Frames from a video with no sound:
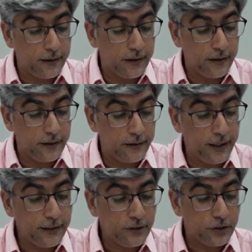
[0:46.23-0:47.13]

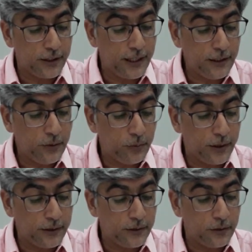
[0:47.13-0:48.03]
Then shall
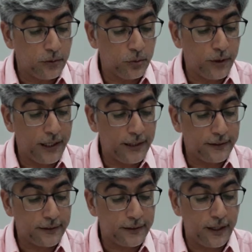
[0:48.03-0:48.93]
anyone who has
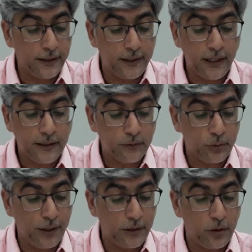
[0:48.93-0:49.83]
done an atom's
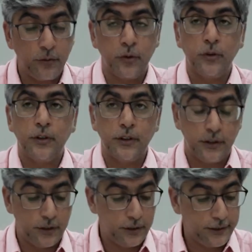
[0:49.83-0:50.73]
weight of good
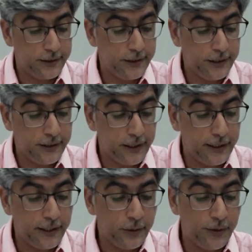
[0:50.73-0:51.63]
see it, and
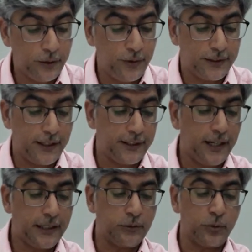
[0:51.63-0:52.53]
anyone who has done an
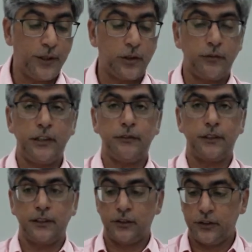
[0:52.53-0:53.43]
atom's weight of evil
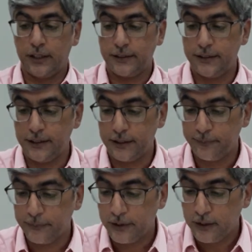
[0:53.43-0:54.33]
shall see it.
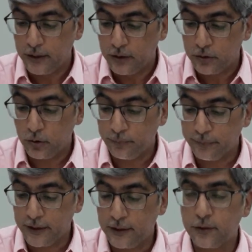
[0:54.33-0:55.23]
So
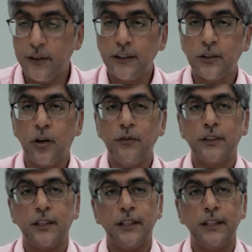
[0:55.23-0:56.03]
this verse is obviously,